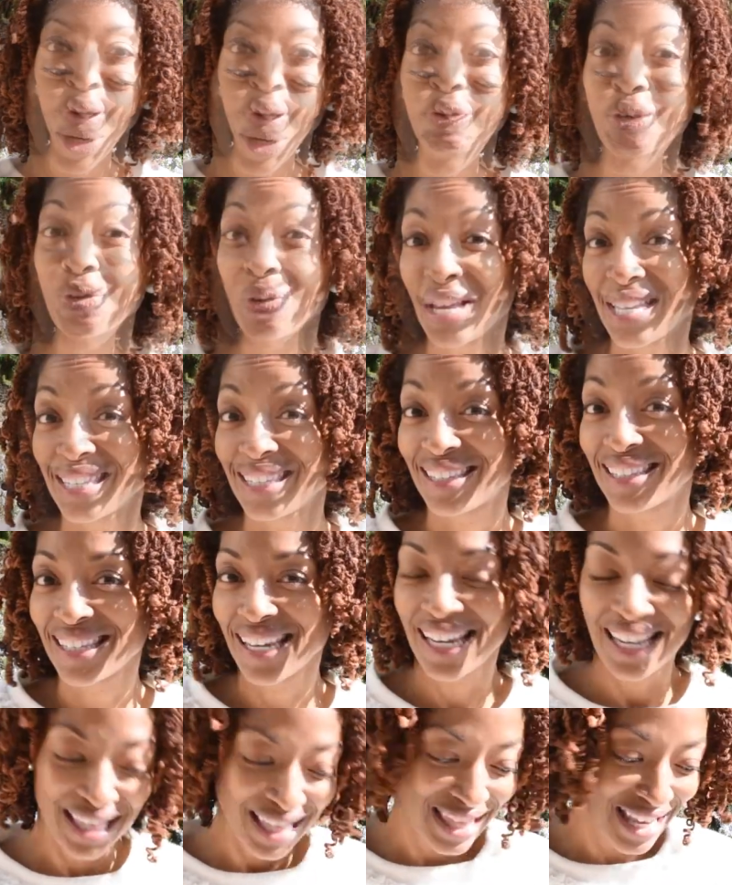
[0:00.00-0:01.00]
So you can
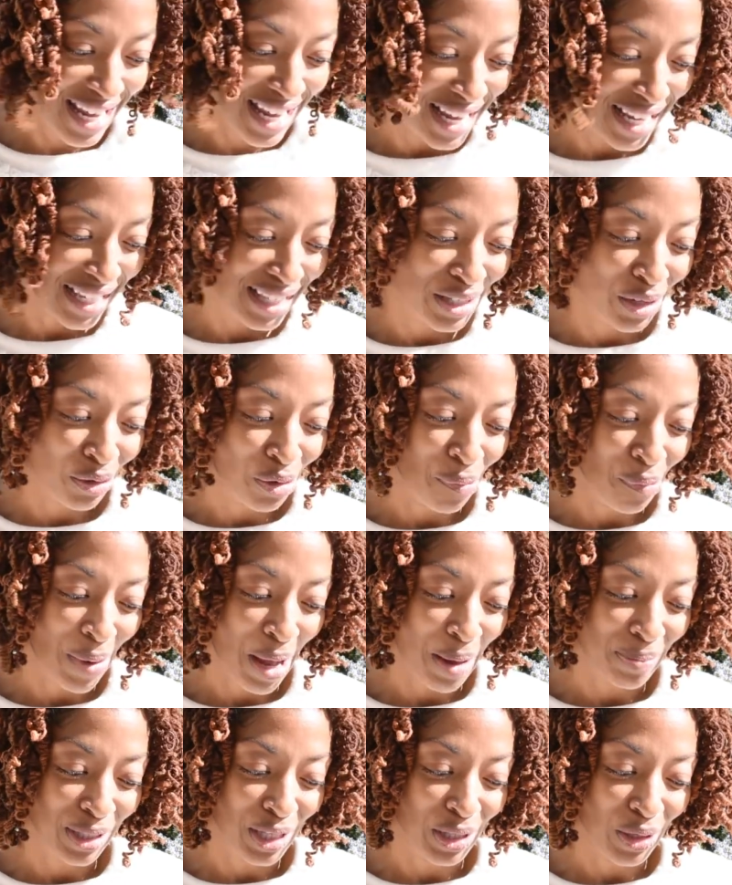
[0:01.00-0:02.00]
see these little
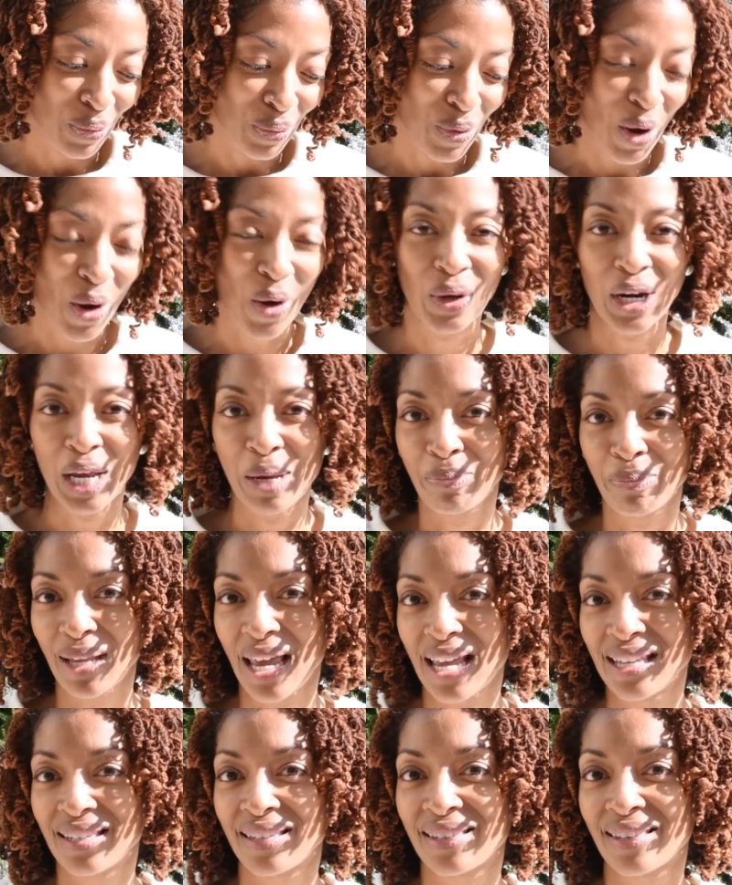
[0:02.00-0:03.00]
bumps in the road in
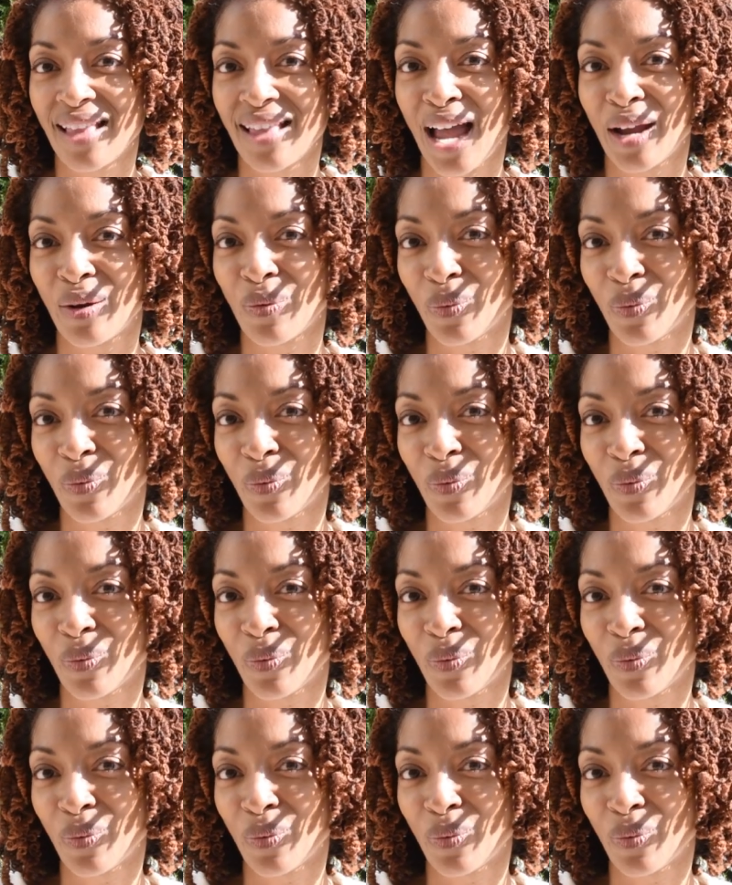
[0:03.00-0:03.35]
places like